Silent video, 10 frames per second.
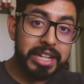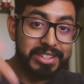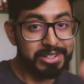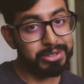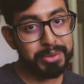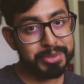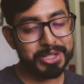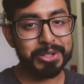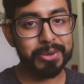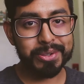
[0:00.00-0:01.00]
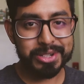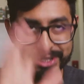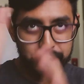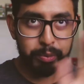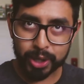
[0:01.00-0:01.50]
in the description or
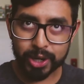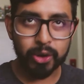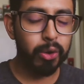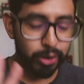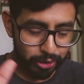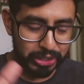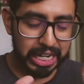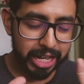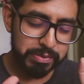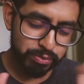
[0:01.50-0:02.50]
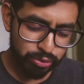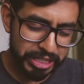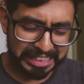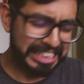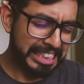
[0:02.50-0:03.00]
somewhere, or I'm
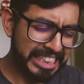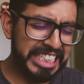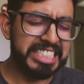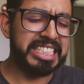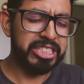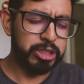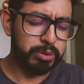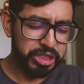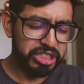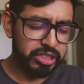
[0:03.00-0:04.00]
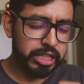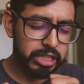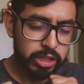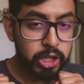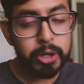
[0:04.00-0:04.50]
really lazy, so just
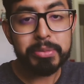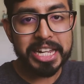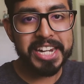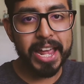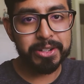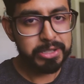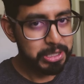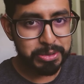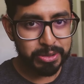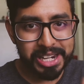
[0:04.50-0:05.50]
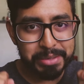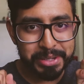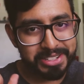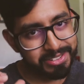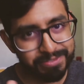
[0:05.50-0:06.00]
go to my channel, subscribe,
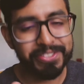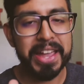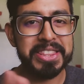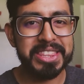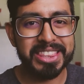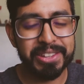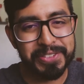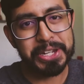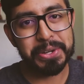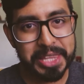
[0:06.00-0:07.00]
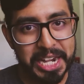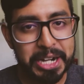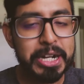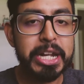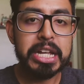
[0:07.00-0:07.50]
and find the video
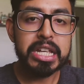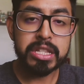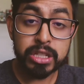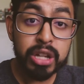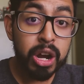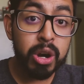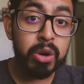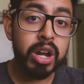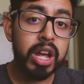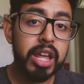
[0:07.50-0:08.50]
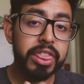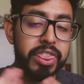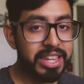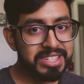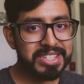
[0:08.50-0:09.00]
there. So,
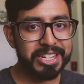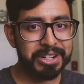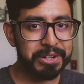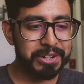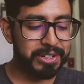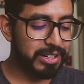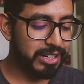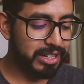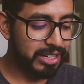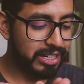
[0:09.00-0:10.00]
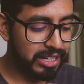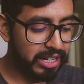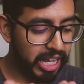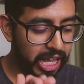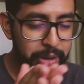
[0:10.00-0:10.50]
this year,
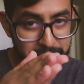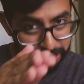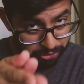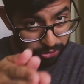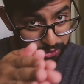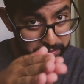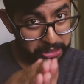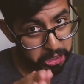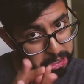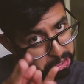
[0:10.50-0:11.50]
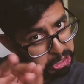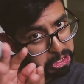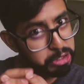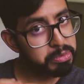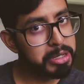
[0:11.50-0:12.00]
I wanted to do something a
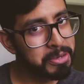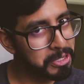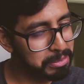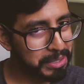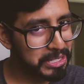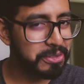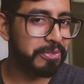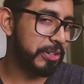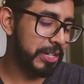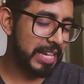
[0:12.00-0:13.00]
little bit more special for you